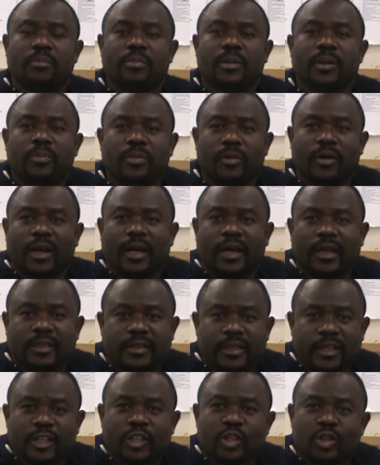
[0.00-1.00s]
People
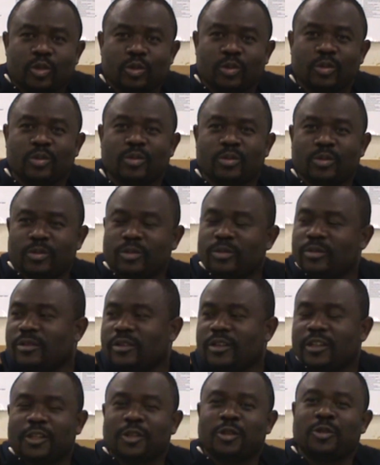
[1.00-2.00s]
tend
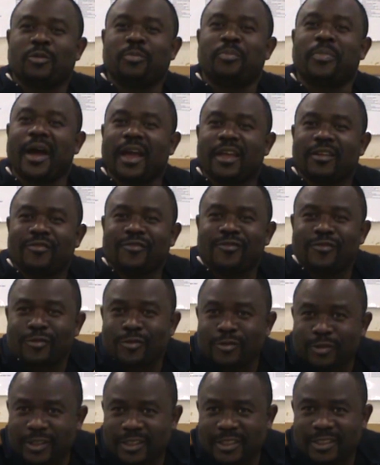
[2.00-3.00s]
to buy
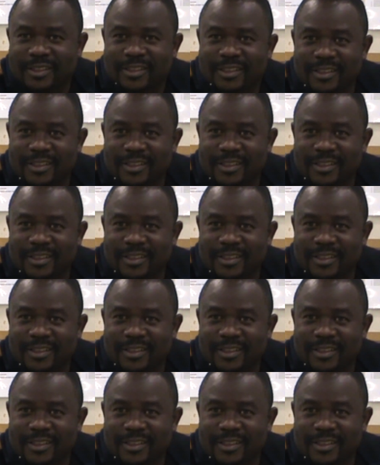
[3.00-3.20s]
food.